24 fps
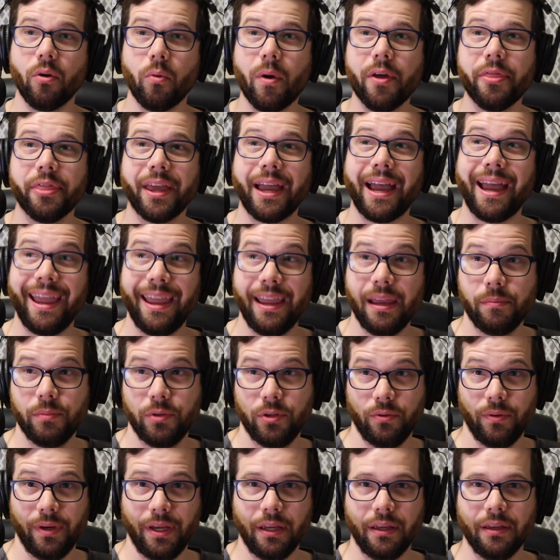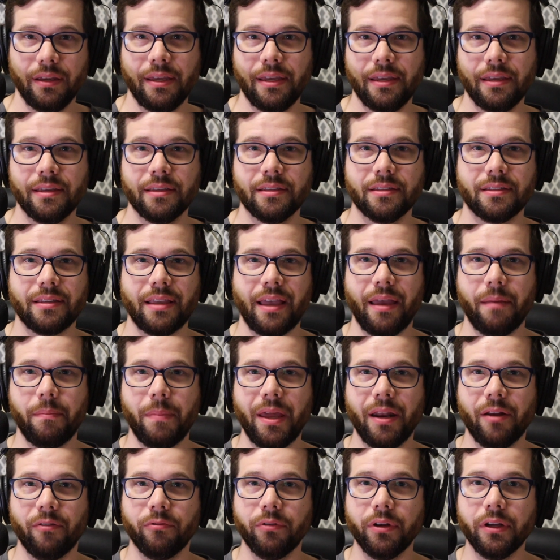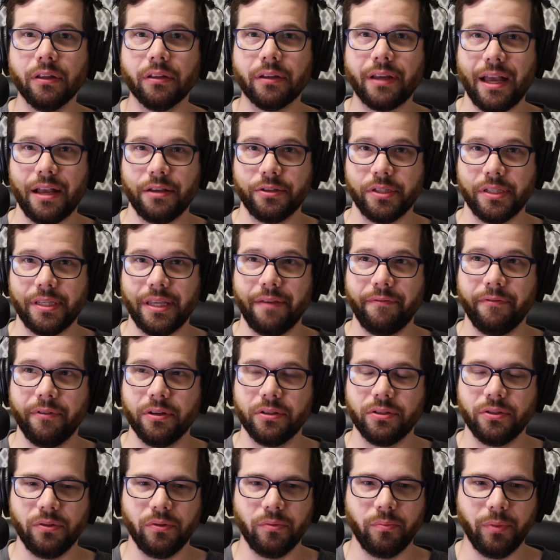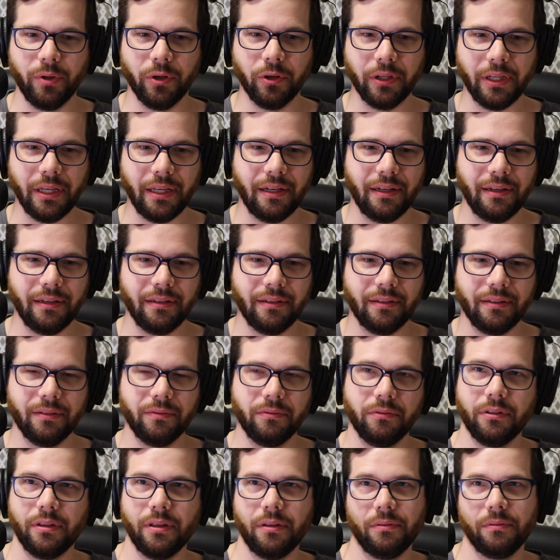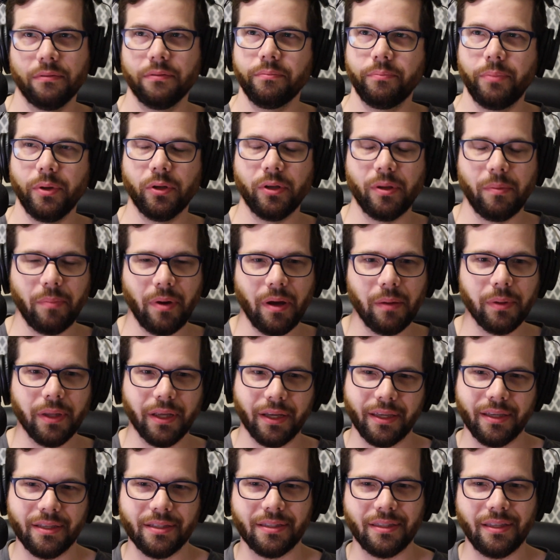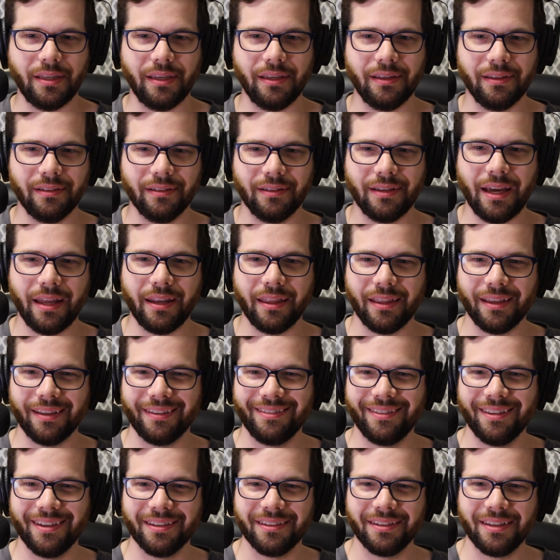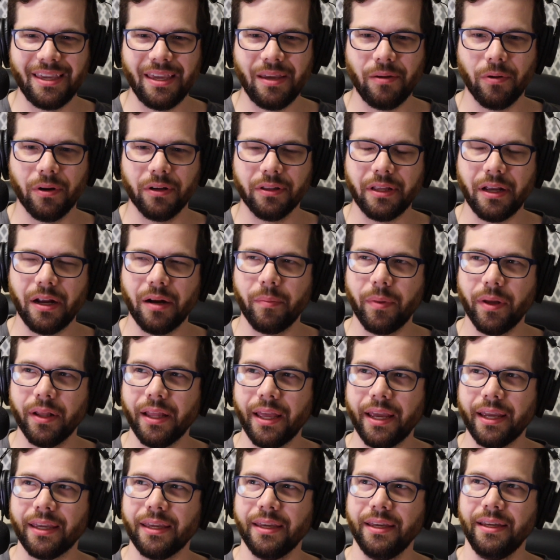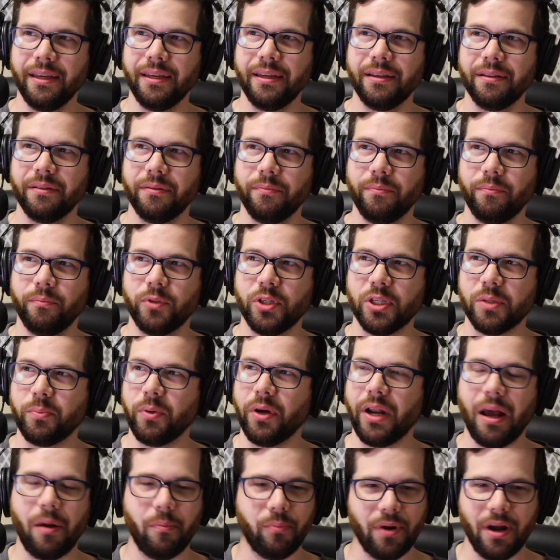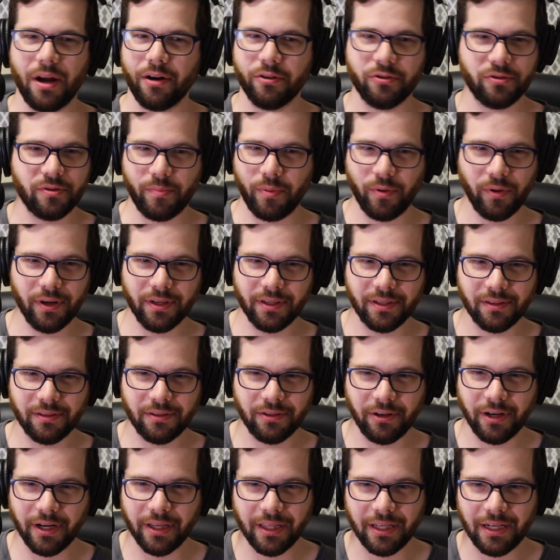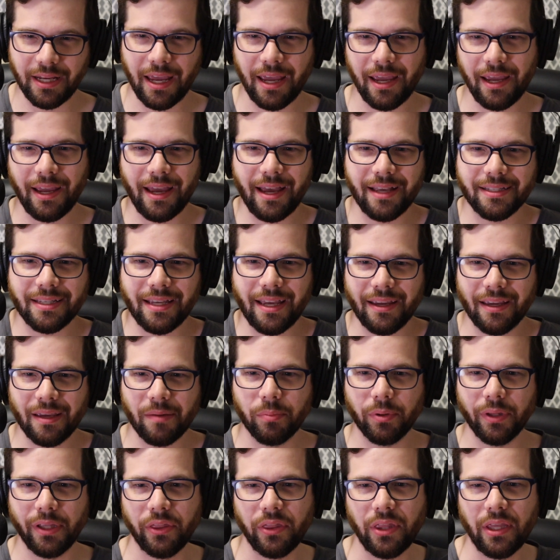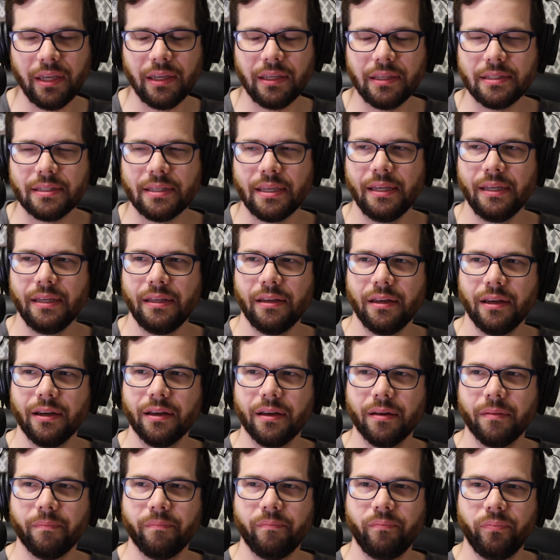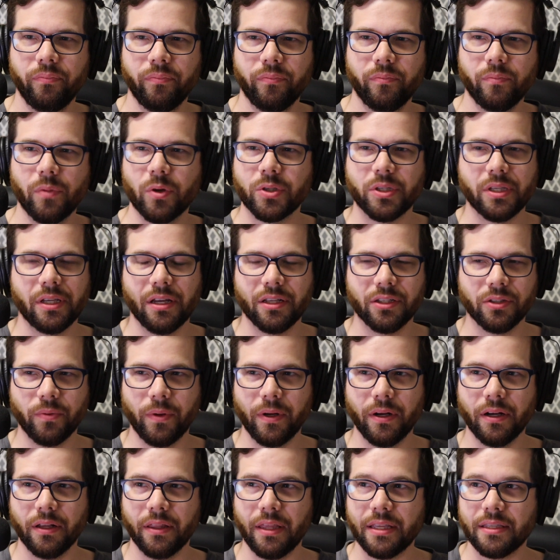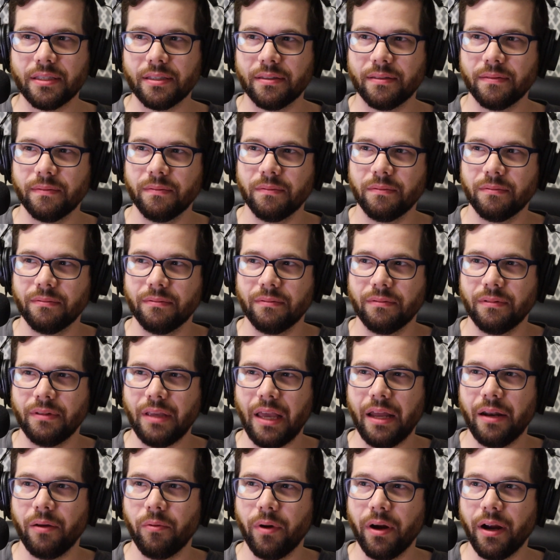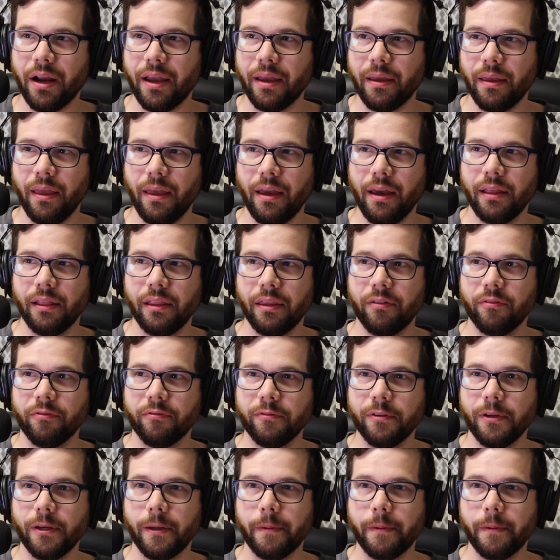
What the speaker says: one thing I am doing is I made a real conscious effort to build in public is the kind of the key word there, but like just put out progress reports during the day as I complete things, mostly on Twitter. That's kind of where I live.